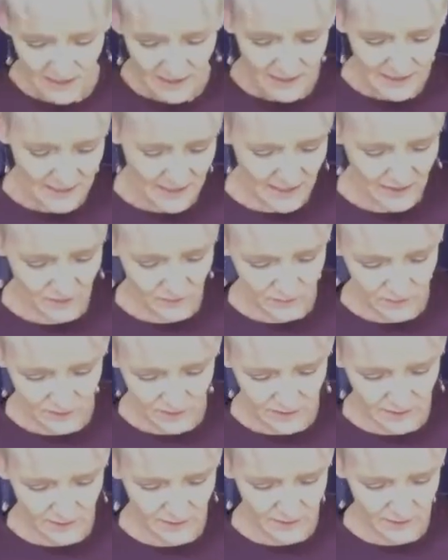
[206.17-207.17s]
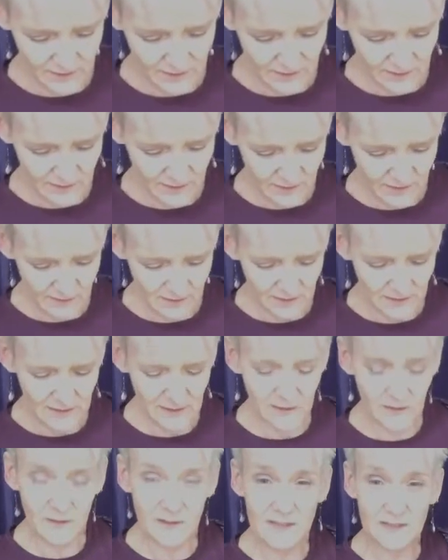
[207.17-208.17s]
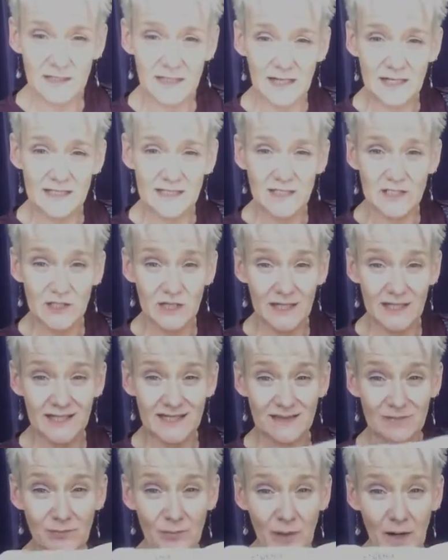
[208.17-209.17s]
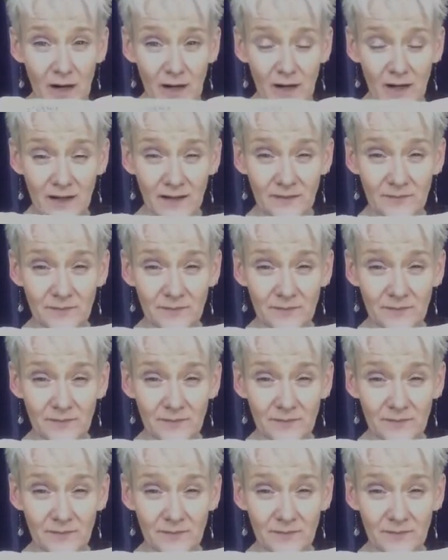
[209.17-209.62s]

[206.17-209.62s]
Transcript: Now, here's an Isagenix bar,